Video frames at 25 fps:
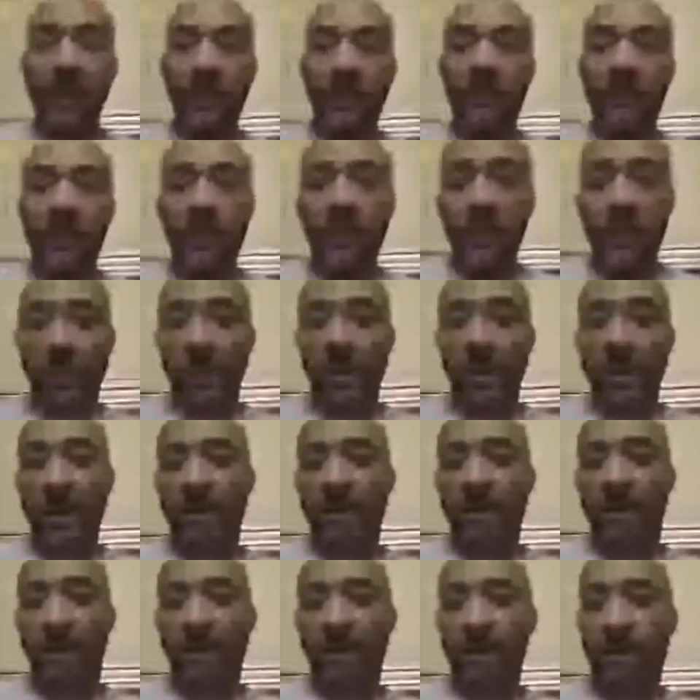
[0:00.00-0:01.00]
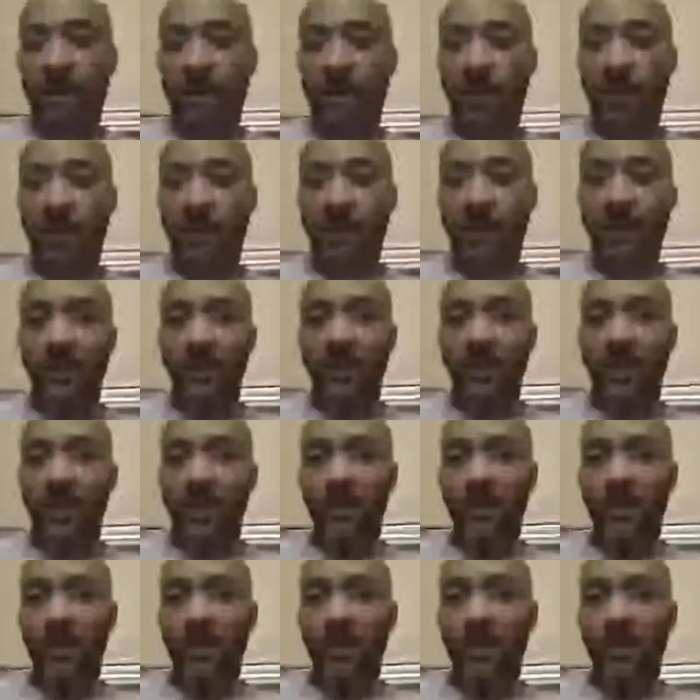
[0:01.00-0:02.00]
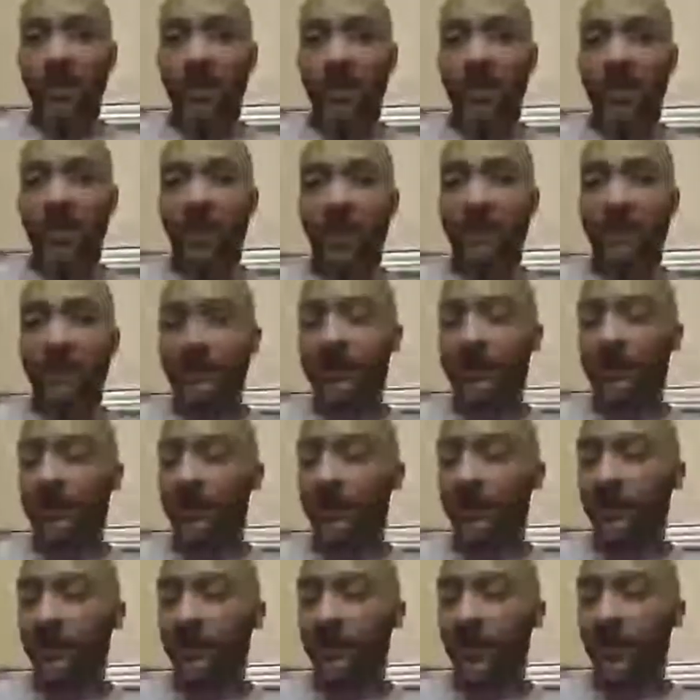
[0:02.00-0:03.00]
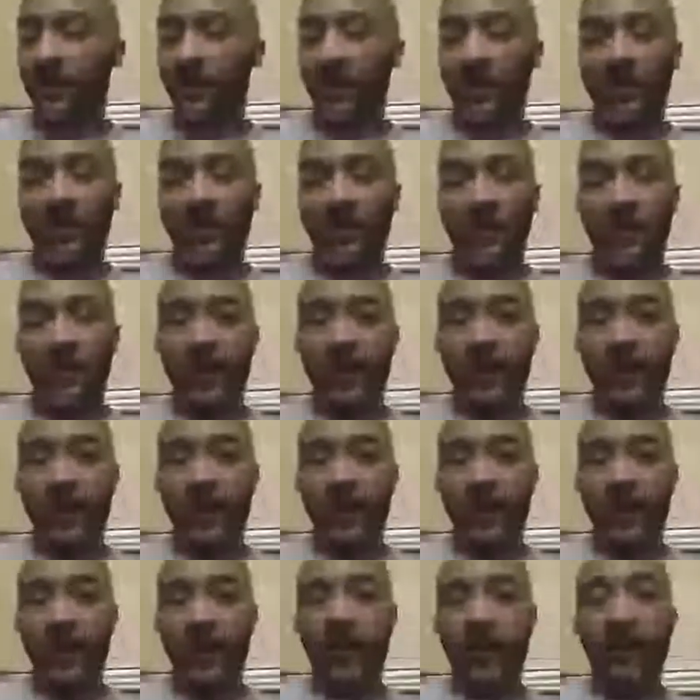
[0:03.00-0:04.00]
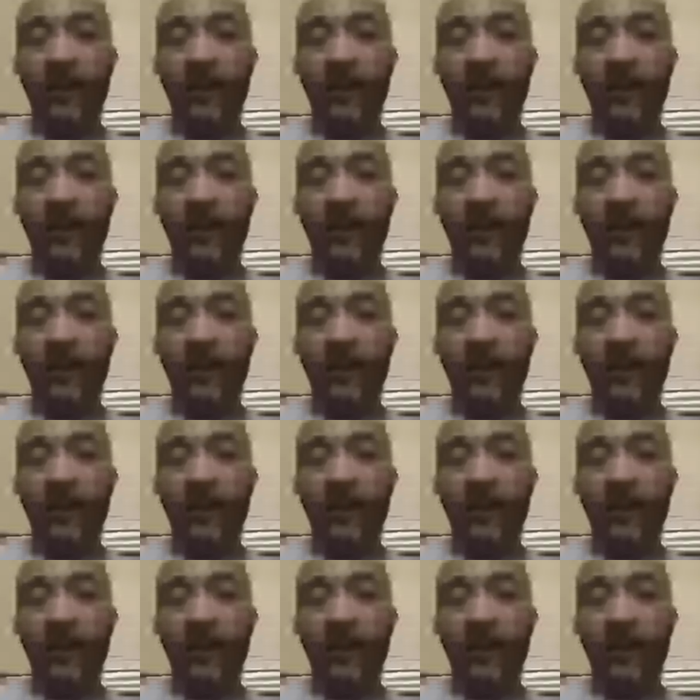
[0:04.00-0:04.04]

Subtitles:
gone live before, but, I just wanted to do it. So,